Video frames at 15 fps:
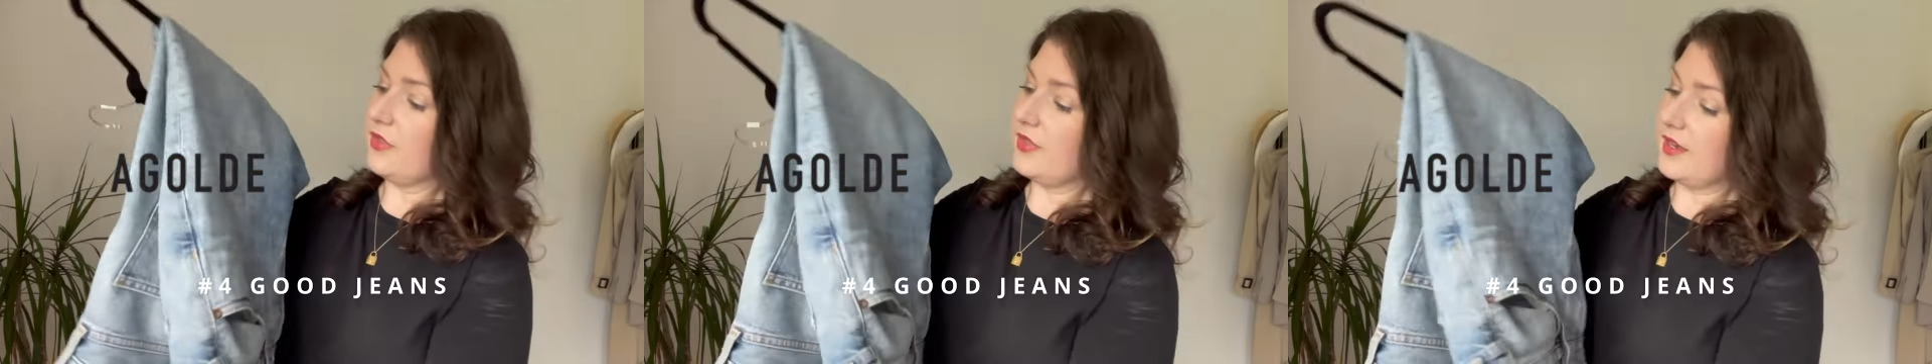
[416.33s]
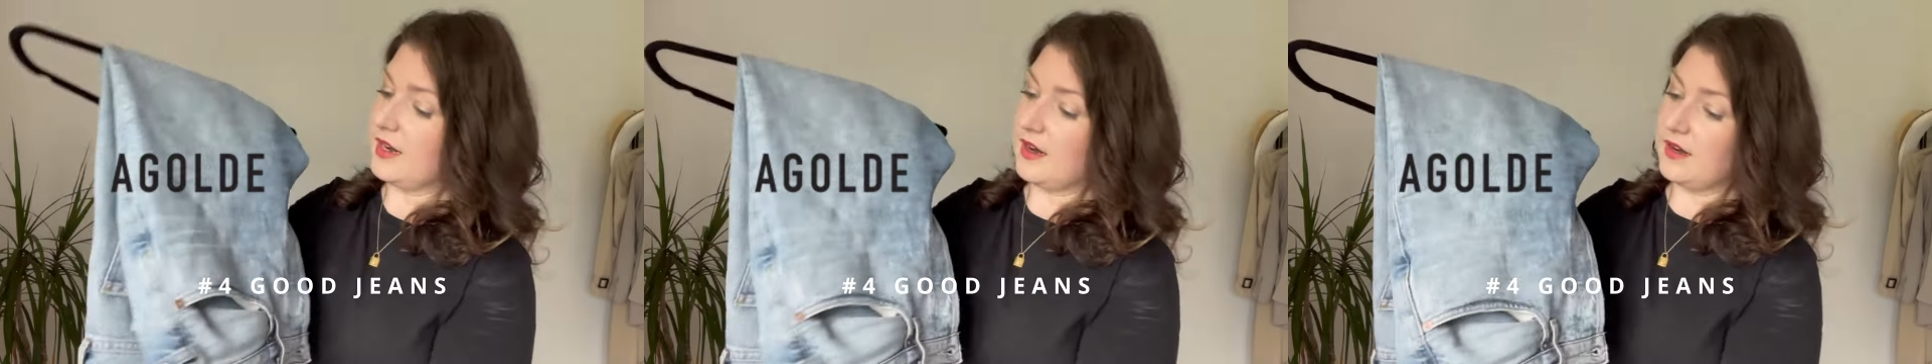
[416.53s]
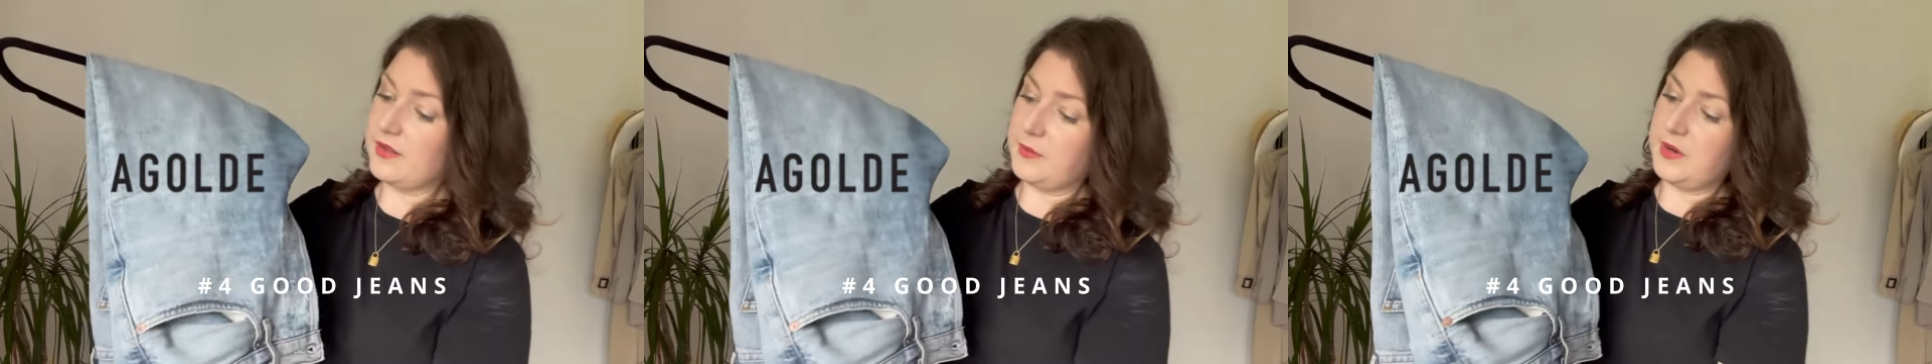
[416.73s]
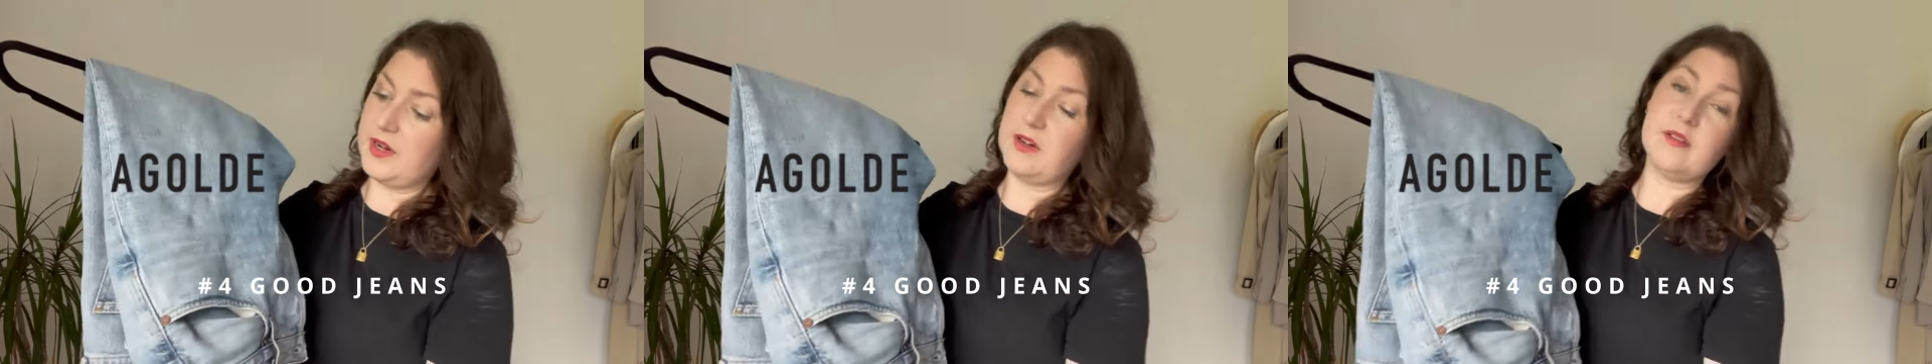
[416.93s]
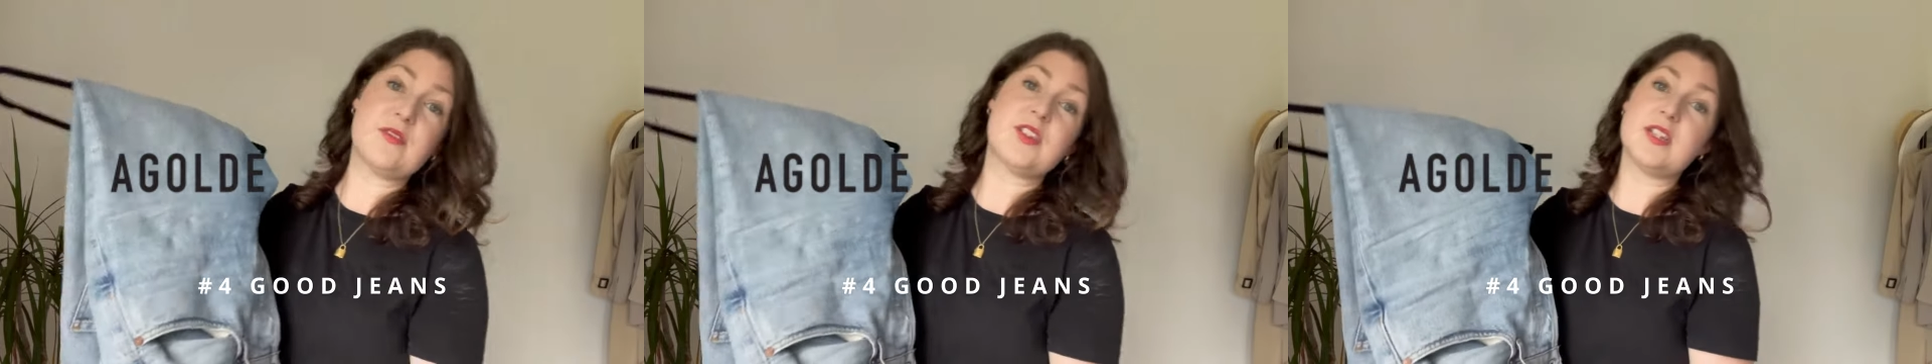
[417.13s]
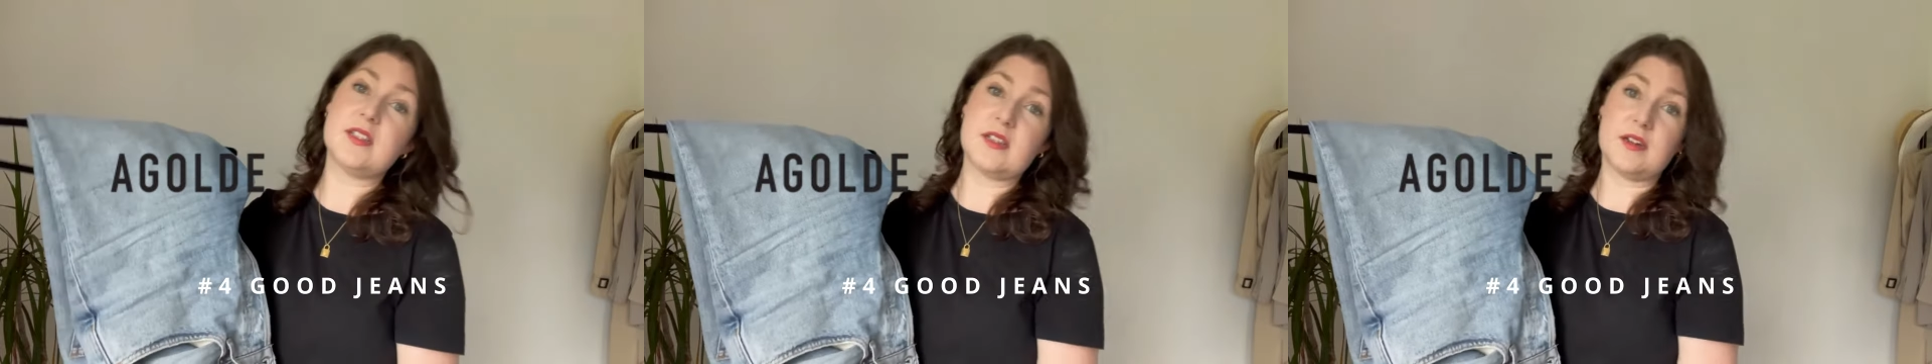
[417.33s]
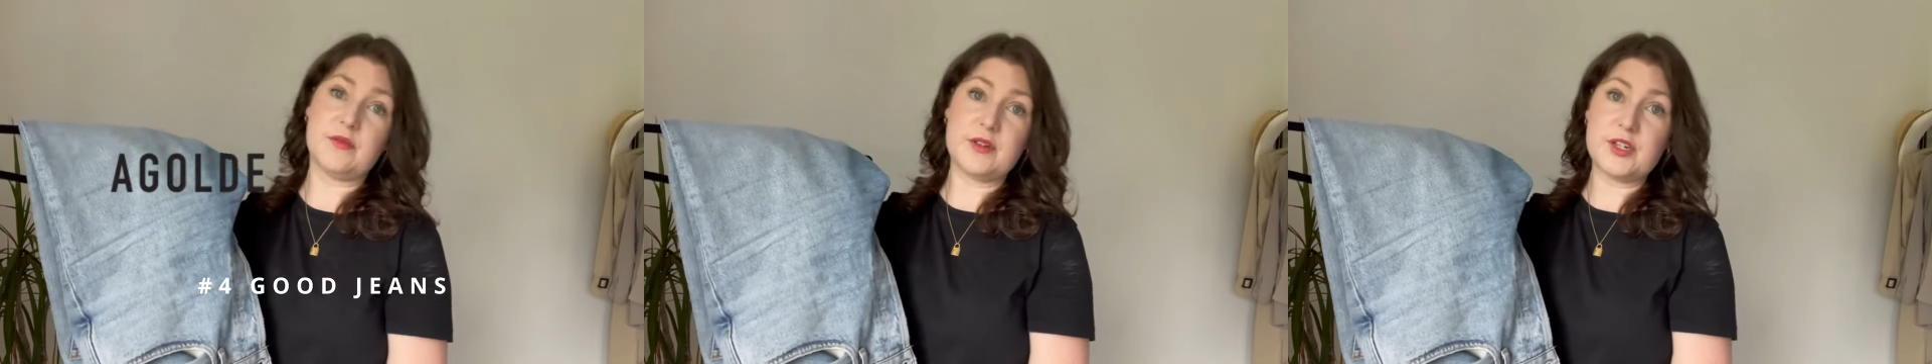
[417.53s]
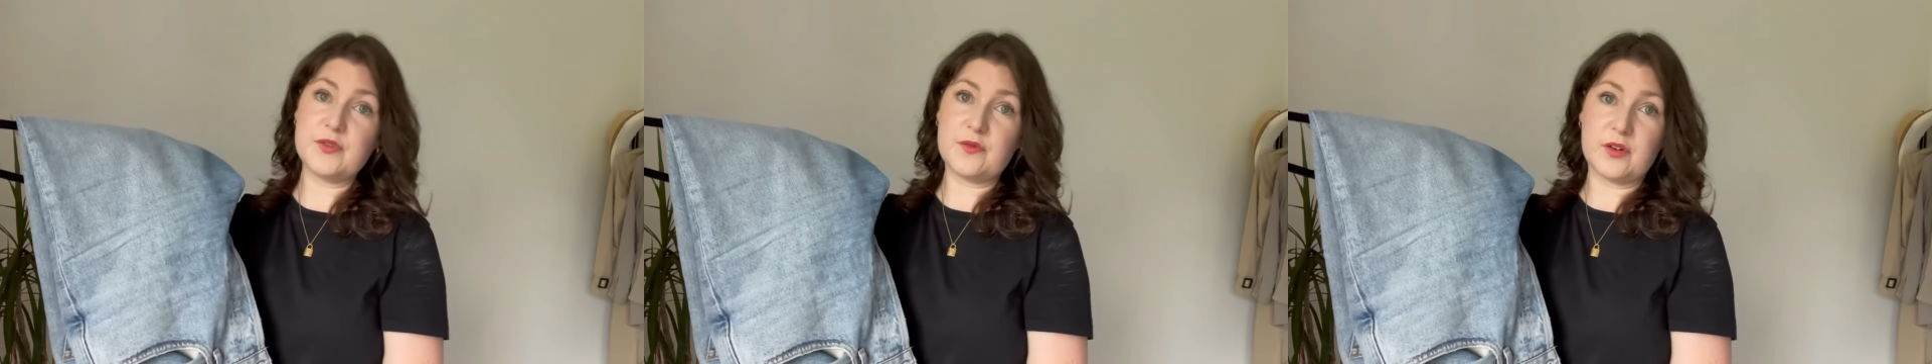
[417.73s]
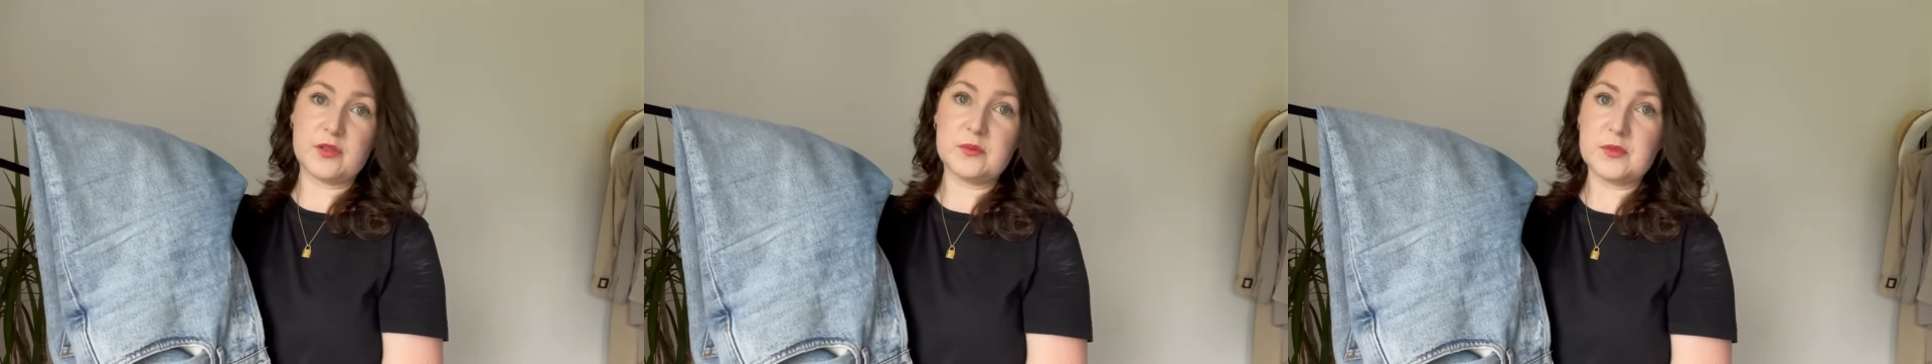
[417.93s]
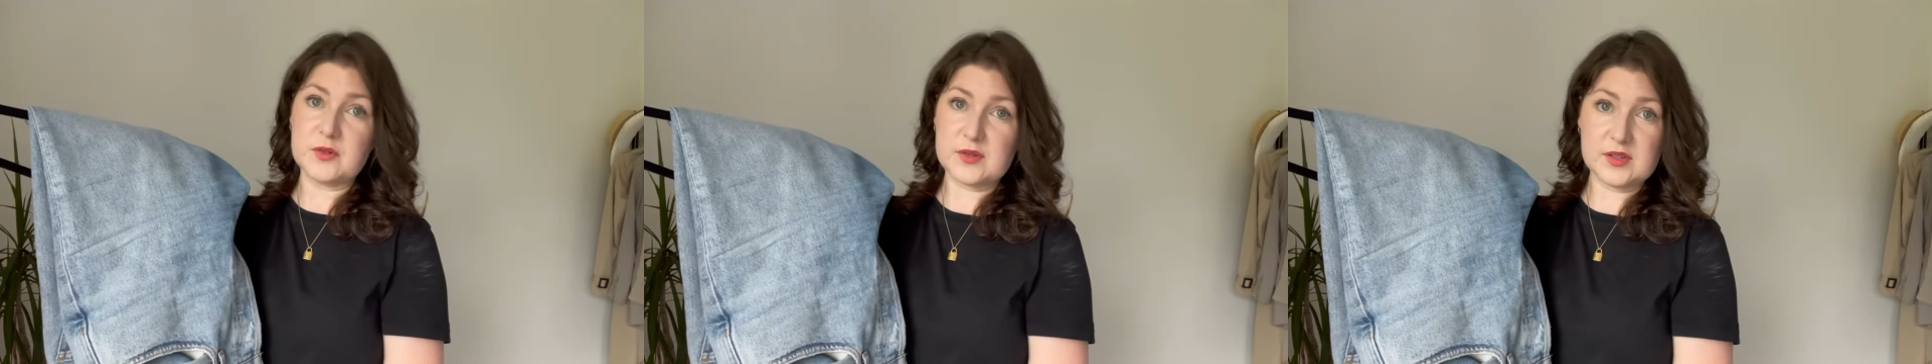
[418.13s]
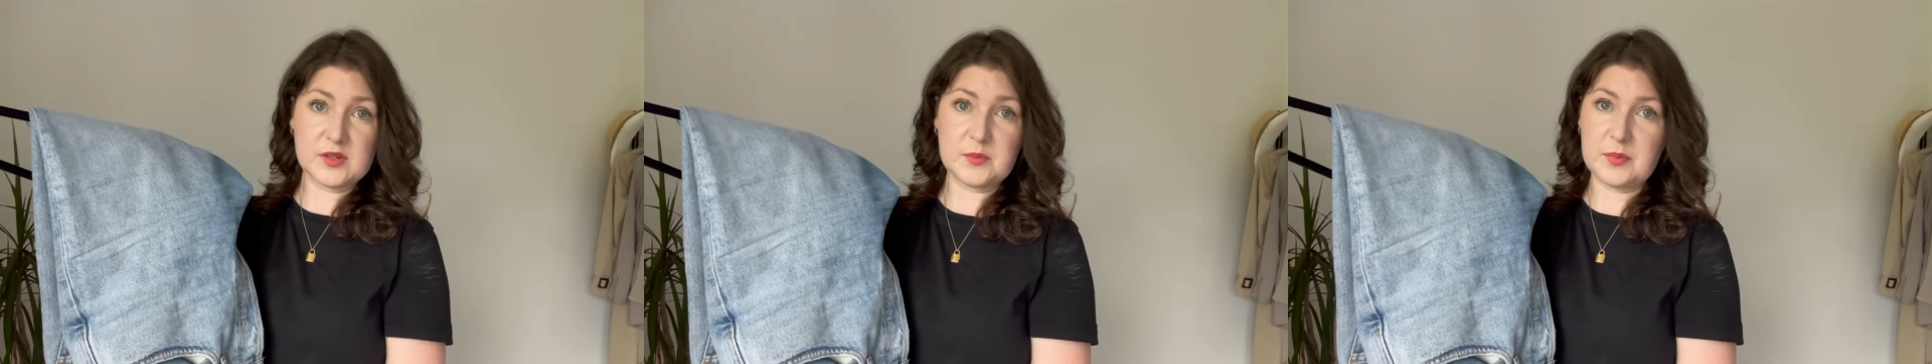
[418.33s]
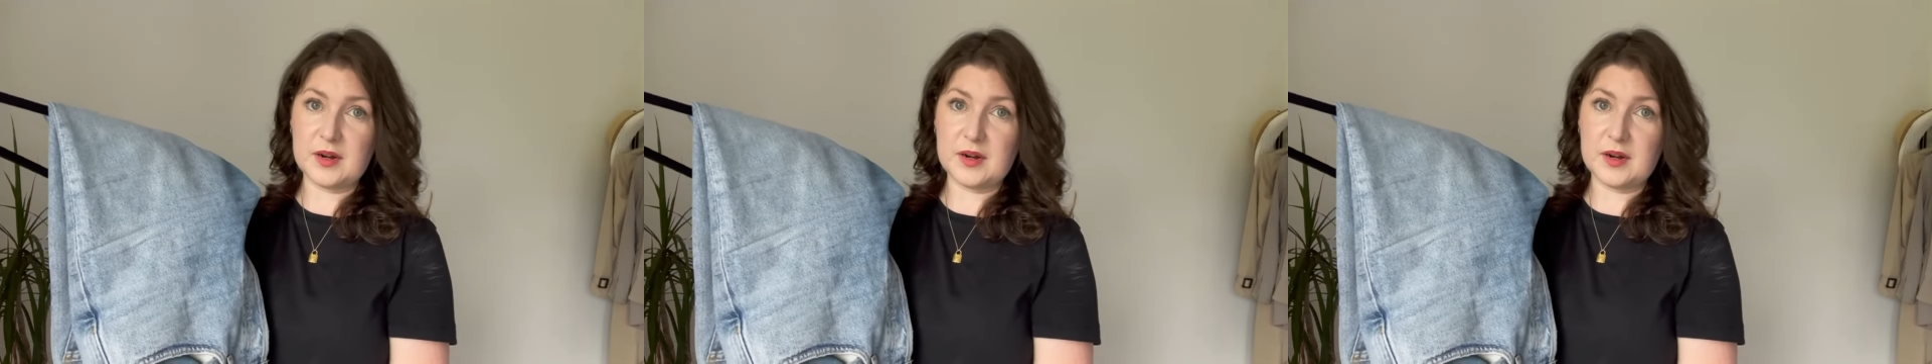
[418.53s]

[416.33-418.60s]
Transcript: they are the pair of jeans I reach for the most,